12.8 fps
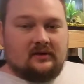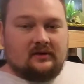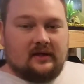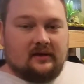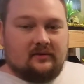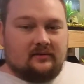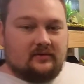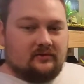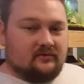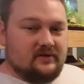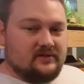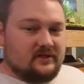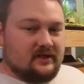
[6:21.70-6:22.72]
Now, the
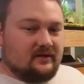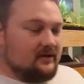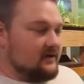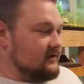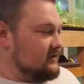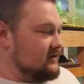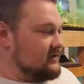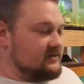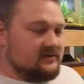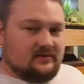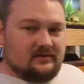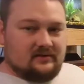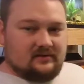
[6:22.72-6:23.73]
reason I like
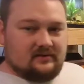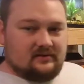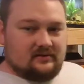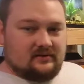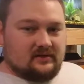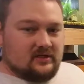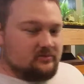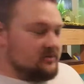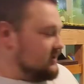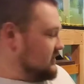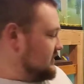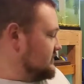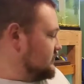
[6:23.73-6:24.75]
these is
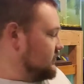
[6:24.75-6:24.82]
because,